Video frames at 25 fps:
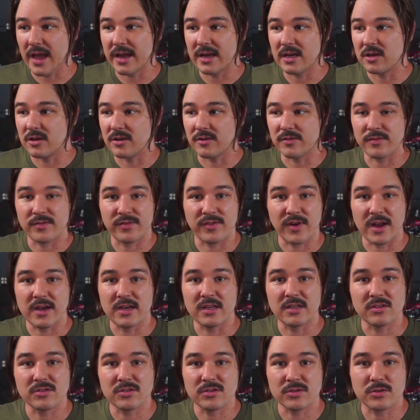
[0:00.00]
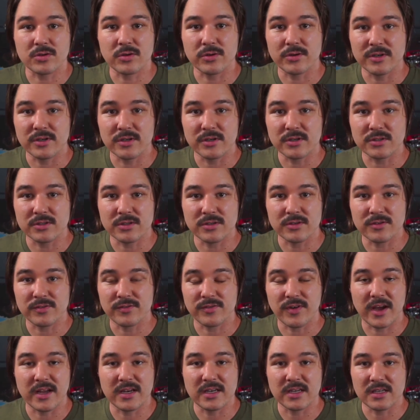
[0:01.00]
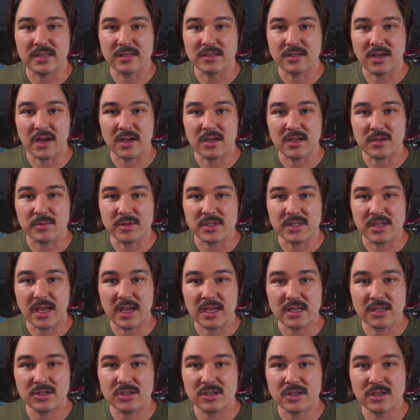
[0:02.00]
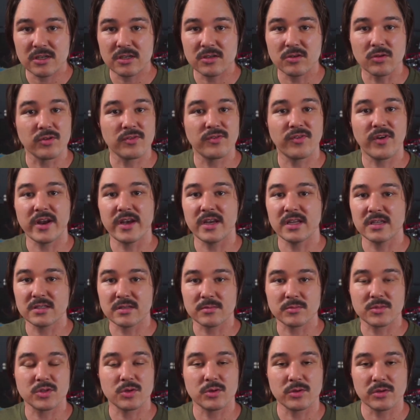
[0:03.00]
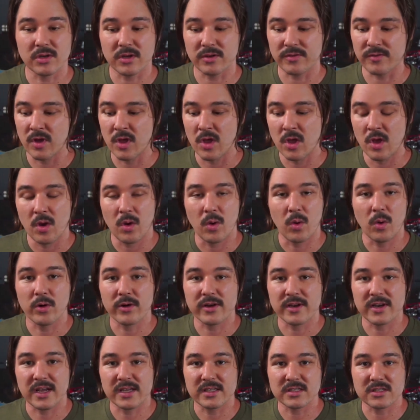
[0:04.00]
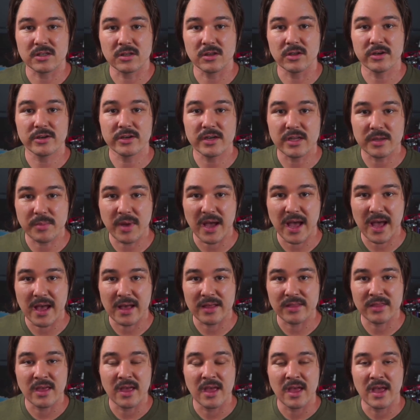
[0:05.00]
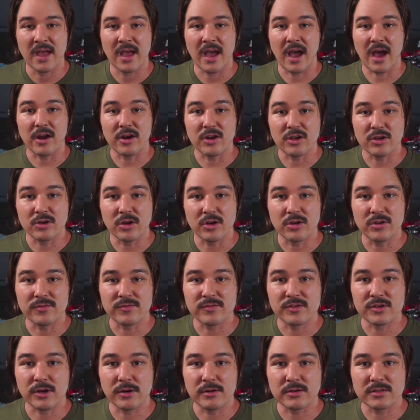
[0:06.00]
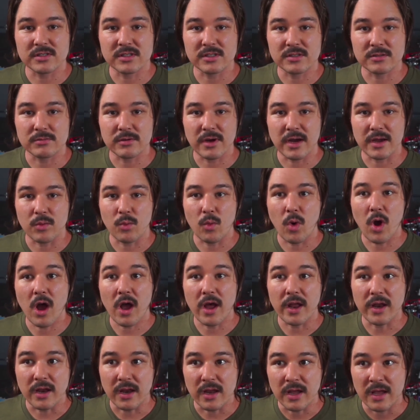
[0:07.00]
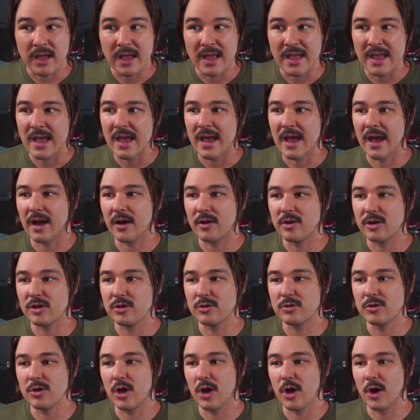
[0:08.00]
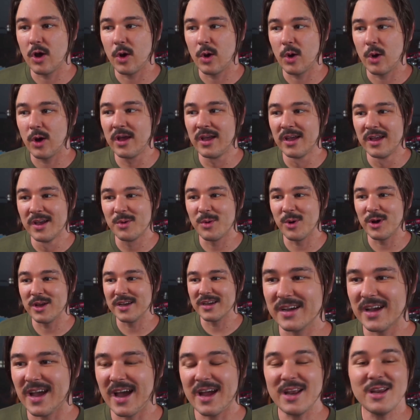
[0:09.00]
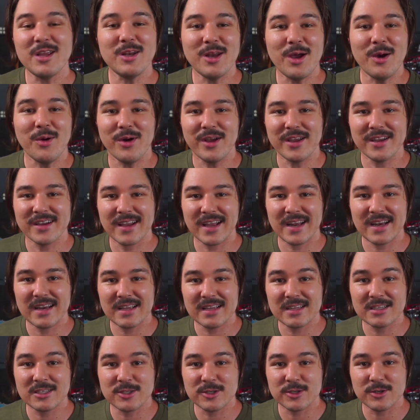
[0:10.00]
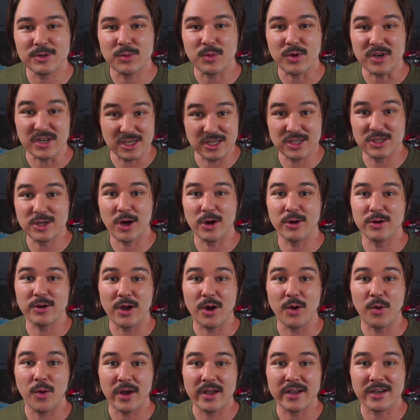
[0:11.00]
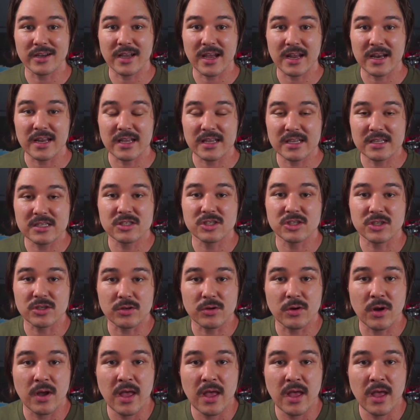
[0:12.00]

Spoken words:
and you're finding tutorials or finding documentation or finding some sort of organized learning path, how do you know you've chosen the right one? How do you know what you're getting into when you don't know what you're getting into?